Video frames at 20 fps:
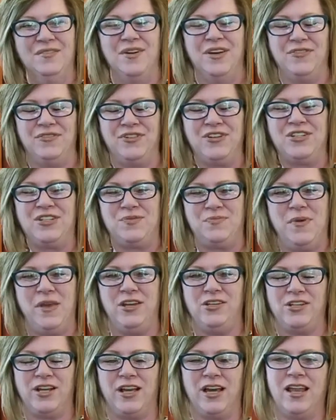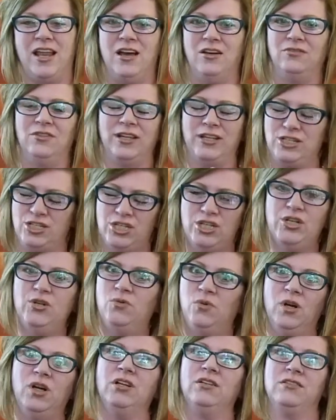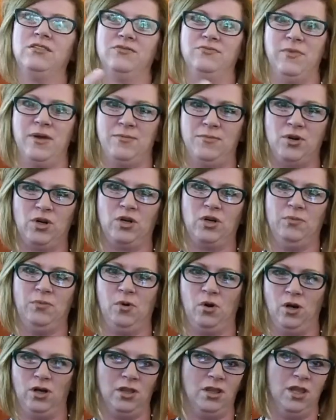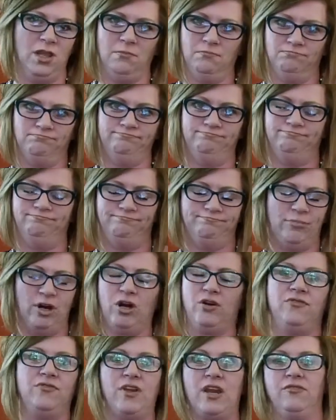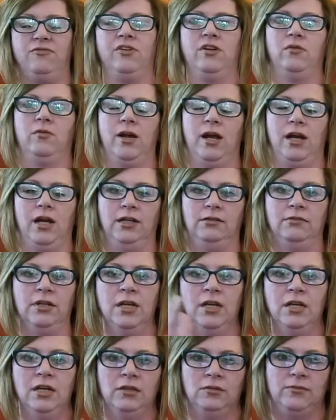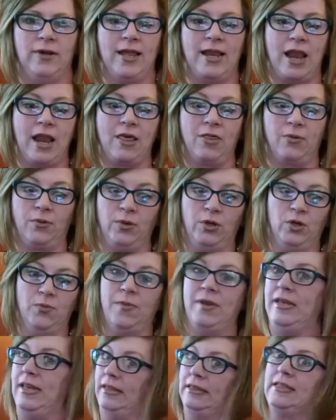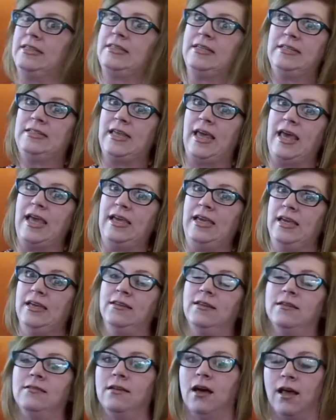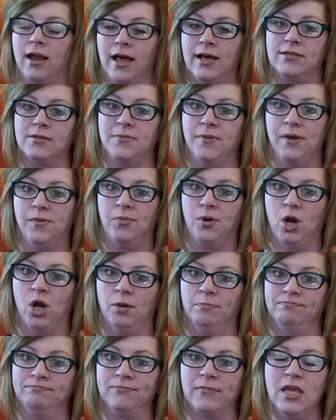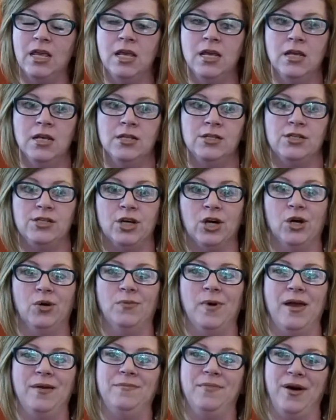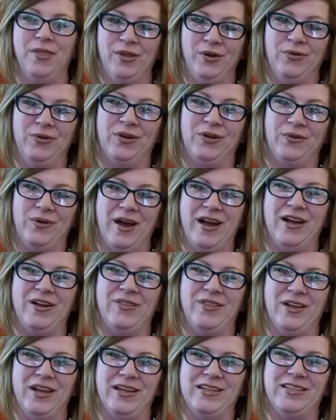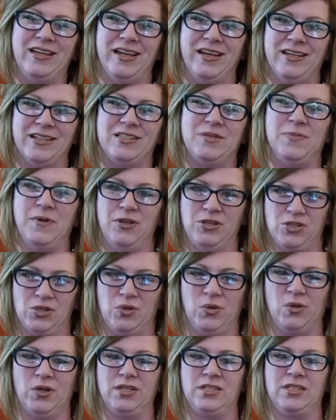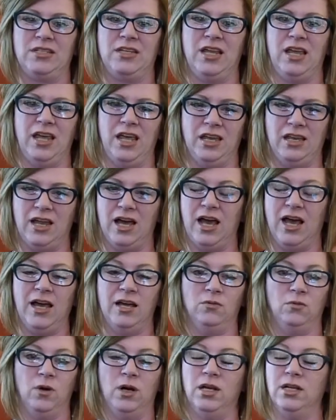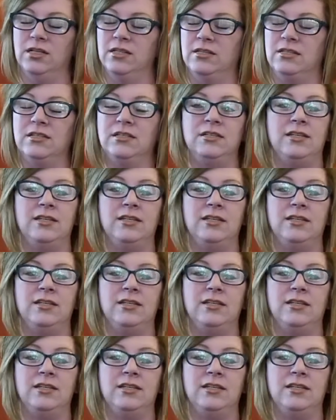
my first speech, I got out like 2 words of my book report and then barfed everywhere and ran out of the room, and needless to say, he did not ask me to prom. So my mother required that I take a speech course, and I was